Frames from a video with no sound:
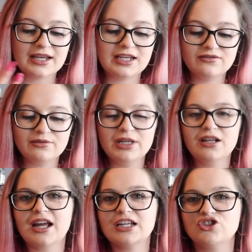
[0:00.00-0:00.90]
giving me
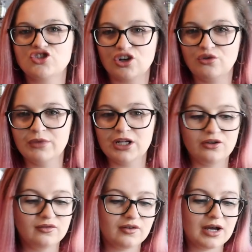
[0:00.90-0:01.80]
like Joe
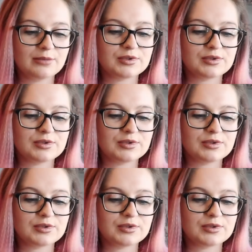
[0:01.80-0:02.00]
Malone vibes.